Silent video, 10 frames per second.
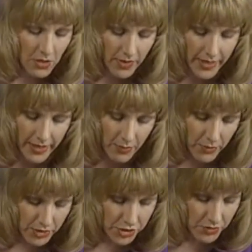Alrighty, and
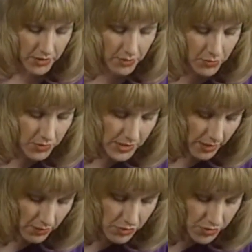when you shoot in the moon and
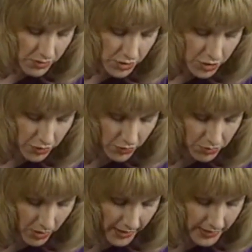star, don't shoot it too
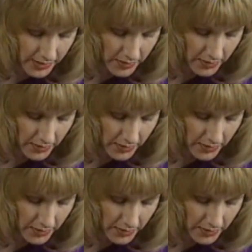bright.